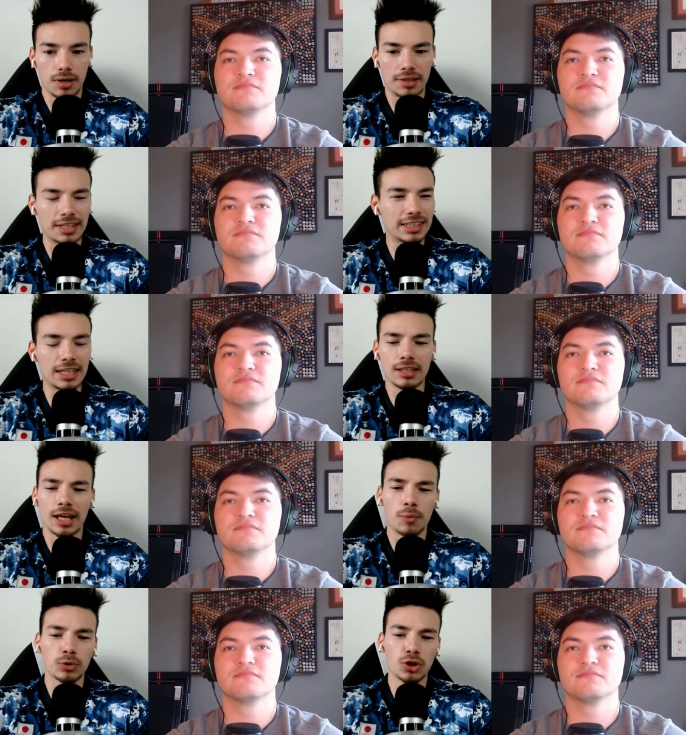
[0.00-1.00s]
Speaker 1: And that didn't
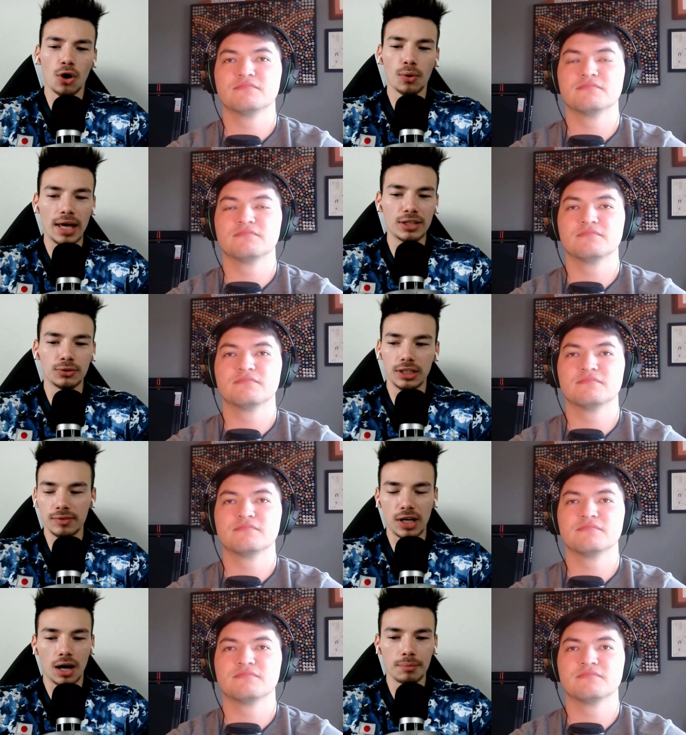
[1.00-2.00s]
like Wataru Endo didn't
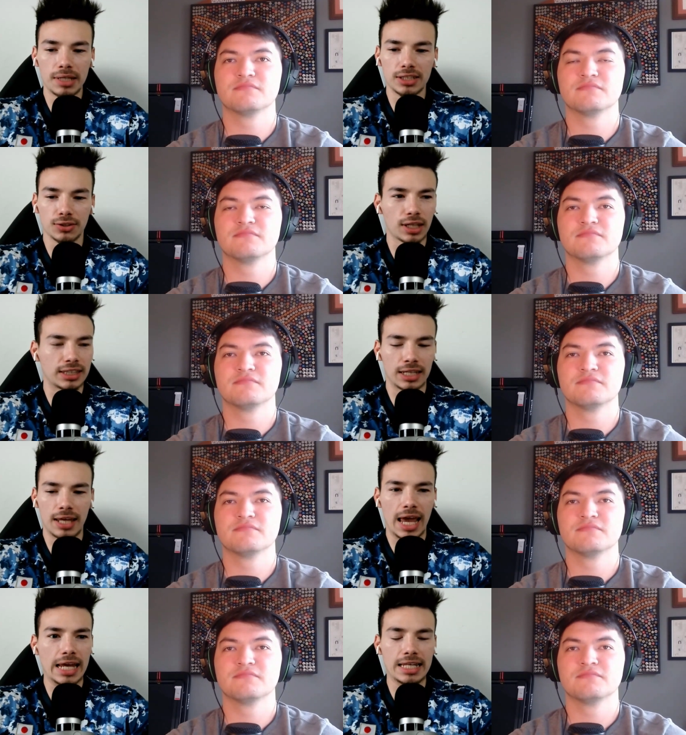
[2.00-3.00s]
even come in till like
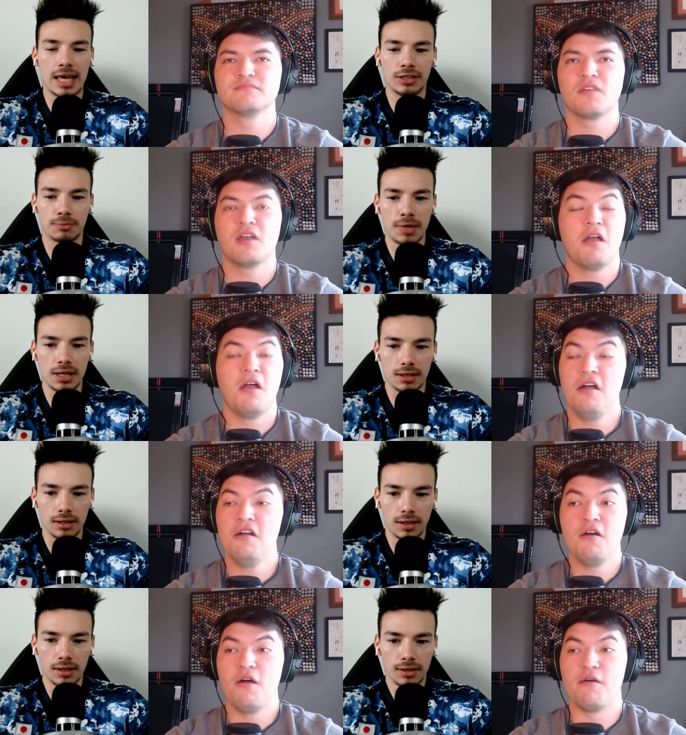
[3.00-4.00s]
that 88th
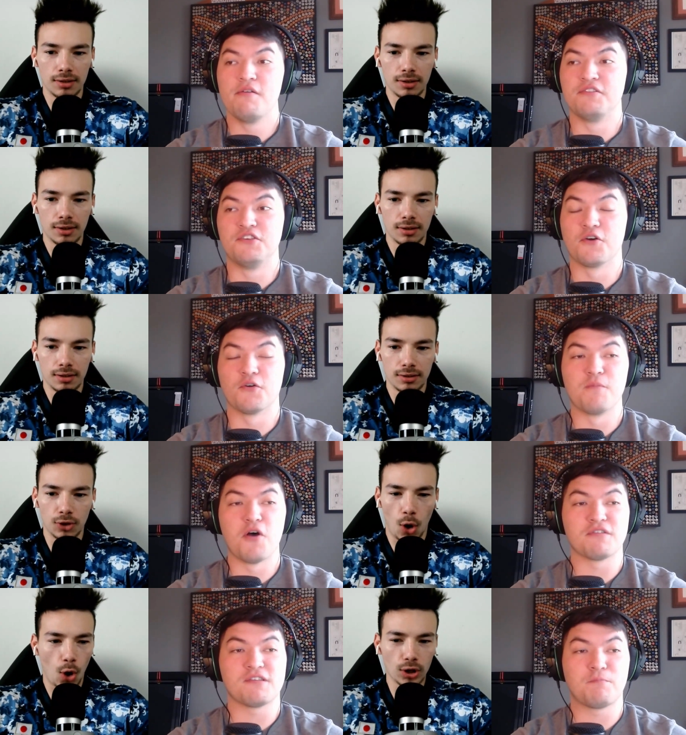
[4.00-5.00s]
minute. Your
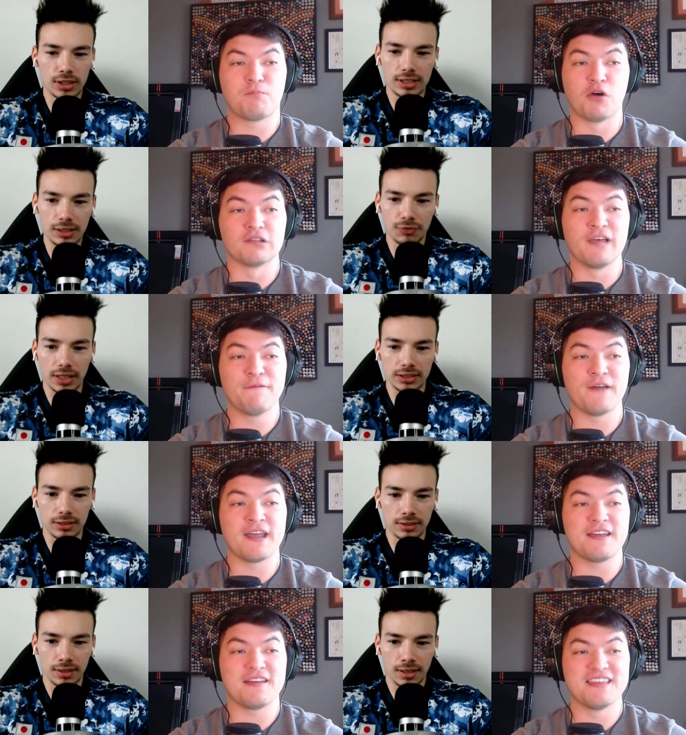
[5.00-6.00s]
most the heart of the prolific,
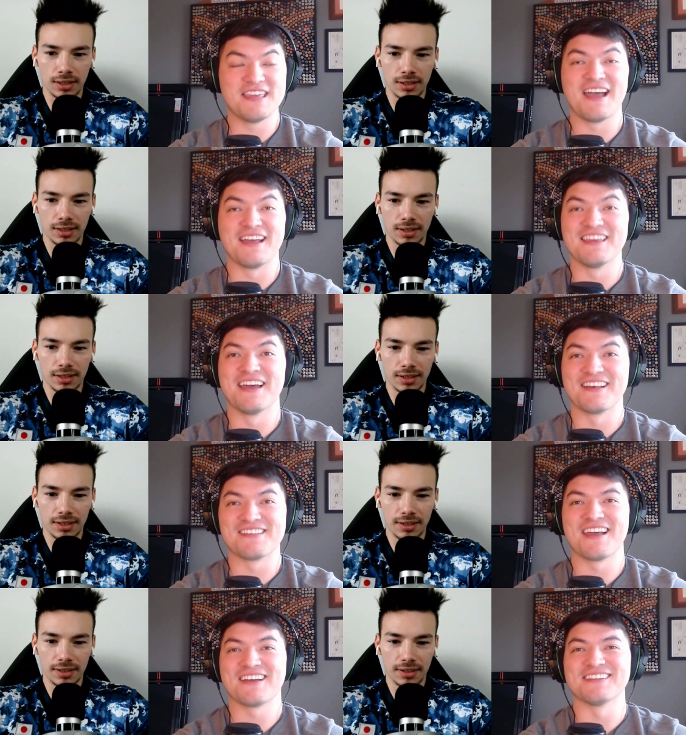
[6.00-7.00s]
defense.
Speaker 2: yeah, yeah,
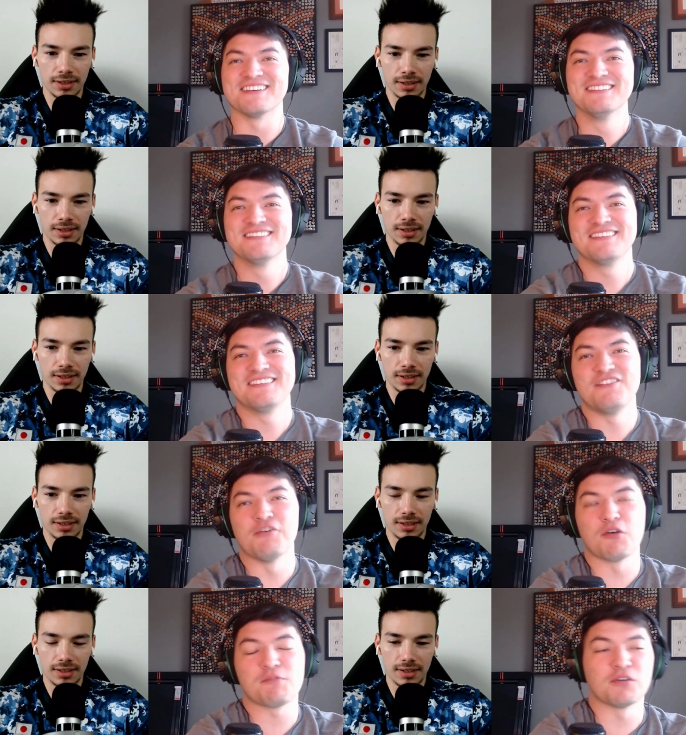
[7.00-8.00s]
exactly. Your
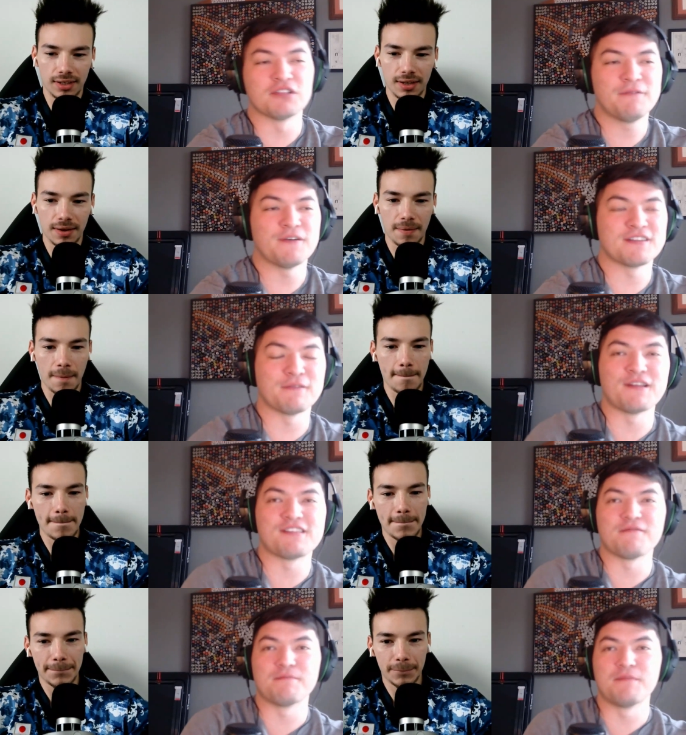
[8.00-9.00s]
most prolific
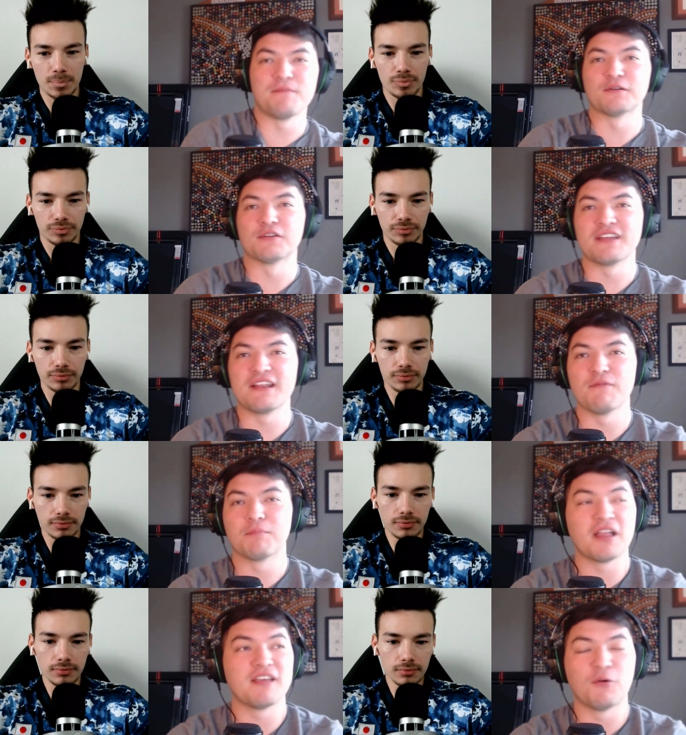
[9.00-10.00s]
defensive midfielder didn't even
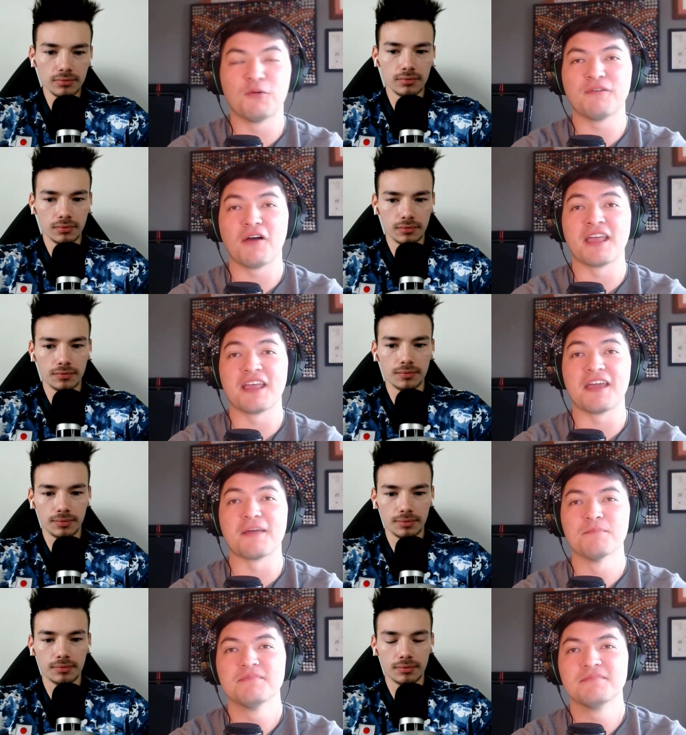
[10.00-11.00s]
play the whole fucking game.